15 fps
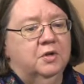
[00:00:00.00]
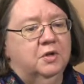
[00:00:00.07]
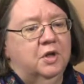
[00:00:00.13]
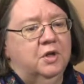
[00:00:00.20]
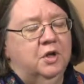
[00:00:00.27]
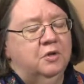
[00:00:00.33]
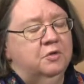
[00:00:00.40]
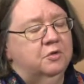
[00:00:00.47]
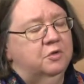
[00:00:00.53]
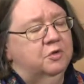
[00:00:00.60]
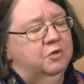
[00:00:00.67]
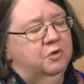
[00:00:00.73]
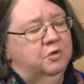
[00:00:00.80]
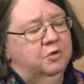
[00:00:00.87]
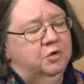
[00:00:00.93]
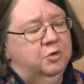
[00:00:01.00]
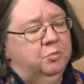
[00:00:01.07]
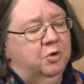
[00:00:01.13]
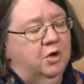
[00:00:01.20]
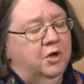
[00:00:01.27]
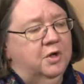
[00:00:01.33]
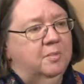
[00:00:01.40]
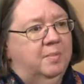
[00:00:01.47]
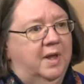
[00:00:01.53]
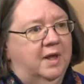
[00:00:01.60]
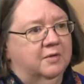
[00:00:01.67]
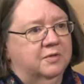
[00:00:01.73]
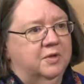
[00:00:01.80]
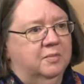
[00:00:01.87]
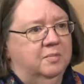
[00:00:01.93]
Another good part
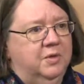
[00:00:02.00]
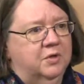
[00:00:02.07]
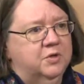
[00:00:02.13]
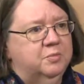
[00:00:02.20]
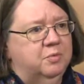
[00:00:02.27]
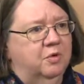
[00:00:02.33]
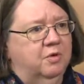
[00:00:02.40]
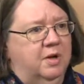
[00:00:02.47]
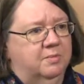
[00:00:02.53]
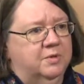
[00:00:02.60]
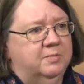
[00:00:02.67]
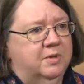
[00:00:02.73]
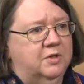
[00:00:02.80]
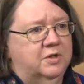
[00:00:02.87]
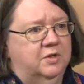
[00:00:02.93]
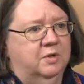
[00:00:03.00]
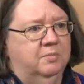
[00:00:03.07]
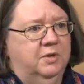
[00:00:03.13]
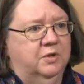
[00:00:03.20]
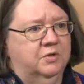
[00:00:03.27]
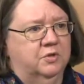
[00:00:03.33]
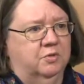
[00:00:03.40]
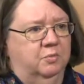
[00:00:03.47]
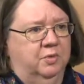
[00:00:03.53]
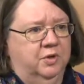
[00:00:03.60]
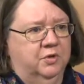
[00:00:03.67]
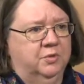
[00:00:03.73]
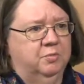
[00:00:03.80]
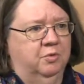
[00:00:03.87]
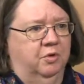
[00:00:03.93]
about the meals program, especially the Meals on
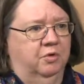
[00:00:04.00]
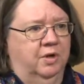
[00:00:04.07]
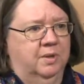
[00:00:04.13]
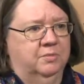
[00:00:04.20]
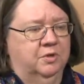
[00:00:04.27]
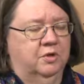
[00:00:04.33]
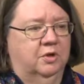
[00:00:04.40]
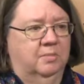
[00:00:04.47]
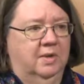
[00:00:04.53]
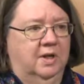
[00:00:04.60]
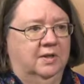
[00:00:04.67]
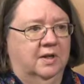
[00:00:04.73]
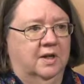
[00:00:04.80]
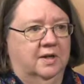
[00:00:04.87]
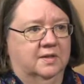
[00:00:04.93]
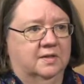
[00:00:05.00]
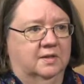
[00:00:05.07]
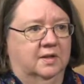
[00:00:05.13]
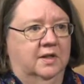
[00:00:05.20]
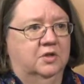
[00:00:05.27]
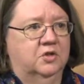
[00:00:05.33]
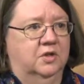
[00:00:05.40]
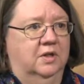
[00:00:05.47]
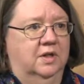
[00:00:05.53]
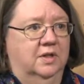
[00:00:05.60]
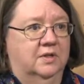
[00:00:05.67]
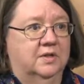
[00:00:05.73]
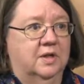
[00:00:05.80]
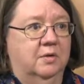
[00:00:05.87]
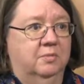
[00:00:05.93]
Wheels program, talking about the isolation,
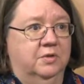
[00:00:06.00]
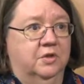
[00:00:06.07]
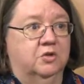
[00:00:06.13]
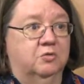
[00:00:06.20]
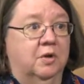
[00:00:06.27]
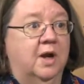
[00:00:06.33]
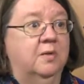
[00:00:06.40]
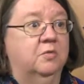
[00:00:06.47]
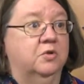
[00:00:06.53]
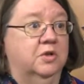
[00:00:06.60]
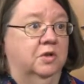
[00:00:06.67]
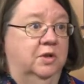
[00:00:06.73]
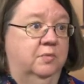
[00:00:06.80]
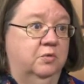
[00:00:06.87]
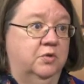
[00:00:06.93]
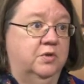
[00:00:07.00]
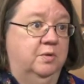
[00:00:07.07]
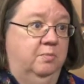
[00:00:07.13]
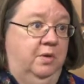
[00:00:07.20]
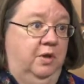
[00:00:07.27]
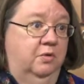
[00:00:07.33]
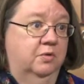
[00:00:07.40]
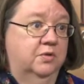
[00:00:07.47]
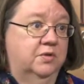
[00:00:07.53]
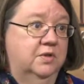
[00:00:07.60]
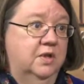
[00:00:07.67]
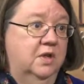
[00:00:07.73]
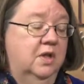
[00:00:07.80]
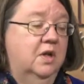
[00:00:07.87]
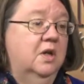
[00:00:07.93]
is that when the driver delivers the meals,
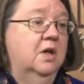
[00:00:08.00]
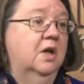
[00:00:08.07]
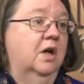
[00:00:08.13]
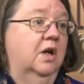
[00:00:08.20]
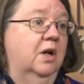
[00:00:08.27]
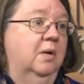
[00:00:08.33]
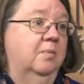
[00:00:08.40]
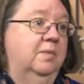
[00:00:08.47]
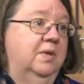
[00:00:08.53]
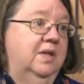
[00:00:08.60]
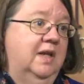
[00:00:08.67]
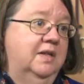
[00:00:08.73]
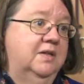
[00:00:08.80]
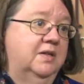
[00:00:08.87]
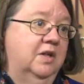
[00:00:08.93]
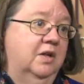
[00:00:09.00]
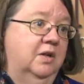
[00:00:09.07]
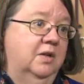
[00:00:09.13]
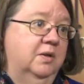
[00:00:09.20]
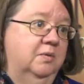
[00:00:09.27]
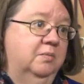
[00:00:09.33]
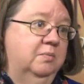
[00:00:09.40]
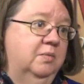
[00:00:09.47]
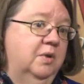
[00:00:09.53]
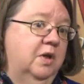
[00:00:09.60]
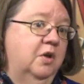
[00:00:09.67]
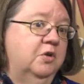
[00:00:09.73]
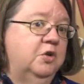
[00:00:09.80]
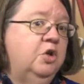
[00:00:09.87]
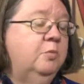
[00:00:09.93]
mm-hmm. That's
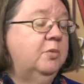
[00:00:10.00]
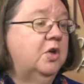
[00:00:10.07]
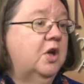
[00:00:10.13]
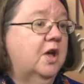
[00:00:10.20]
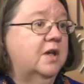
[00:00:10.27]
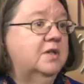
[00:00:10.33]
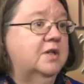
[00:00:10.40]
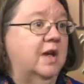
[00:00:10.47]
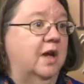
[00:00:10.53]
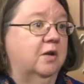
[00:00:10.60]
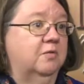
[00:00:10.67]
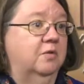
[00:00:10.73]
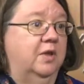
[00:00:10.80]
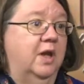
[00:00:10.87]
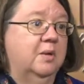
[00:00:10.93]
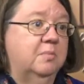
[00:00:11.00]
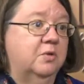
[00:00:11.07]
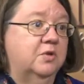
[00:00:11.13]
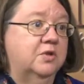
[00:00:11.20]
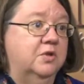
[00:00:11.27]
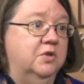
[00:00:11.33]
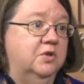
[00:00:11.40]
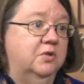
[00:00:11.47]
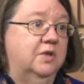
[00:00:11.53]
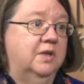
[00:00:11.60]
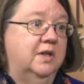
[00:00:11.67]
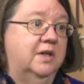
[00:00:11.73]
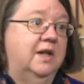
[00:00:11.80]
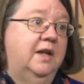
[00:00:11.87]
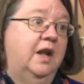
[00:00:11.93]
a human contact for that person during
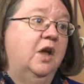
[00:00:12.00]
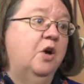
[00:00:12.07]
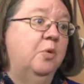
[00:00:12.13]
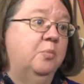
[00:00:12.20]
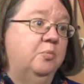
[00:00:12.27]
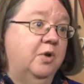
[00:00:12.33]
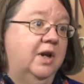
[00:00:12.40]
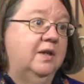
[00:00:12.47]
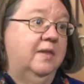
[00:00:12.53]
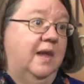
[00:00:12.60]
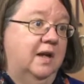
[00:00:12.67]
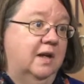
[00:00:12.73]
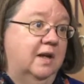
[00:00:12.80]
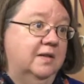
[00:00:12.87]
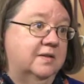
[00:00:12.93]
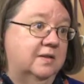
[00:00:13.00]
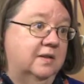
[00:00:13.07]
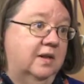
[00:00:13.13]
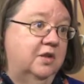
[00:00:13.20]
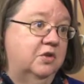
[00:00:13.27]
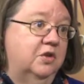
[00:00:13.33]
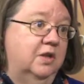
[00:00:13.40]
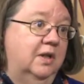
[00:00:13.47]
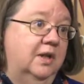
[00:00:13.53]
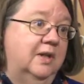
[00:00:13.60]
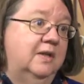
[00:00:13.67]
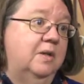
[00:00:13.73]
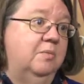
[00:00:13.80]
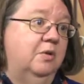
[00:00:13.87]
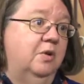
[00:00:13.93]
the day to help break that isolation and let
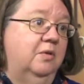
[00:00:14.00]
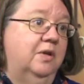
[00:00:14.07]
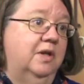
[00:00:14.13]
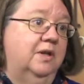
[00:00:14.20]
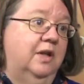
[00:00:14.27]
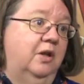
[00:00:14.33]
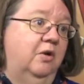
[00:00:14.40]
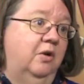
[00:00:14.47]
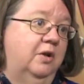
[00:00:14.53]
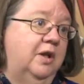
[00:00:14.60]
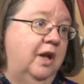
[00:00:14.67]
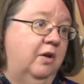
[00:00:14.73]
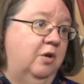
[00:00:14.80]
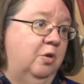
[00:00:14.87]
them know that they are cared